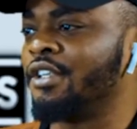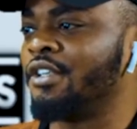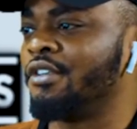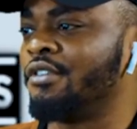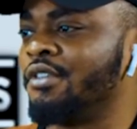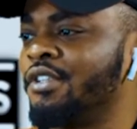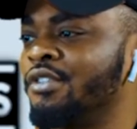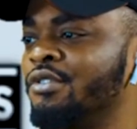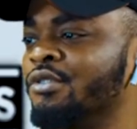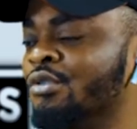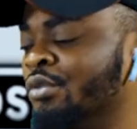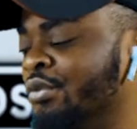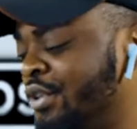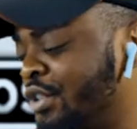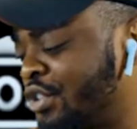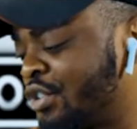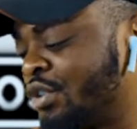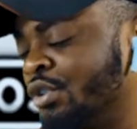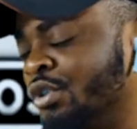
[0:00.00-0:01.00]
you need to do
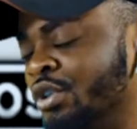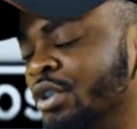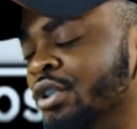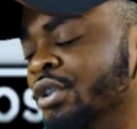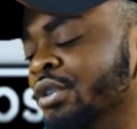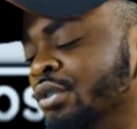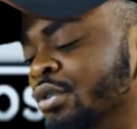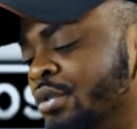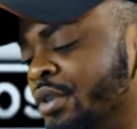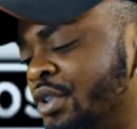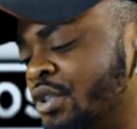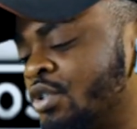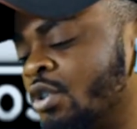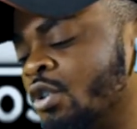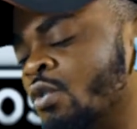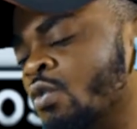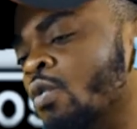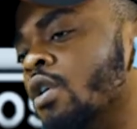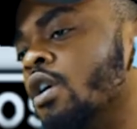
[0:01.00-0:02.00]
it so good do it
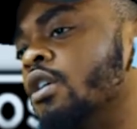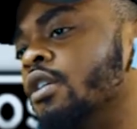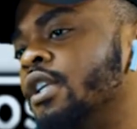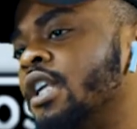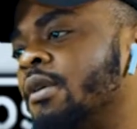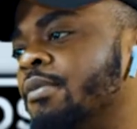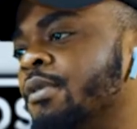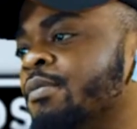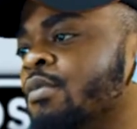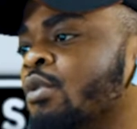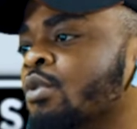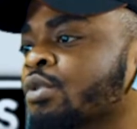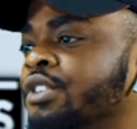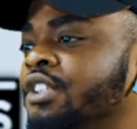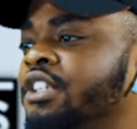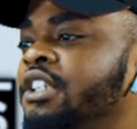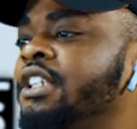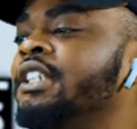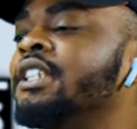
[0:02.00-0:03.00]
so well that people will
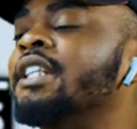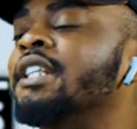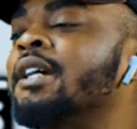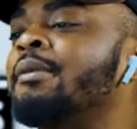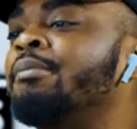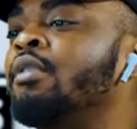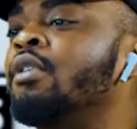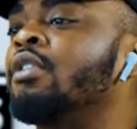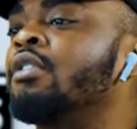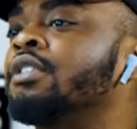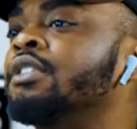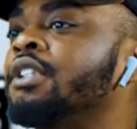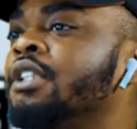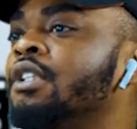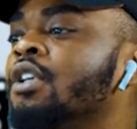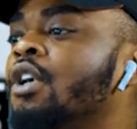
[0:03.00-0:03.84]
see it and applaud it.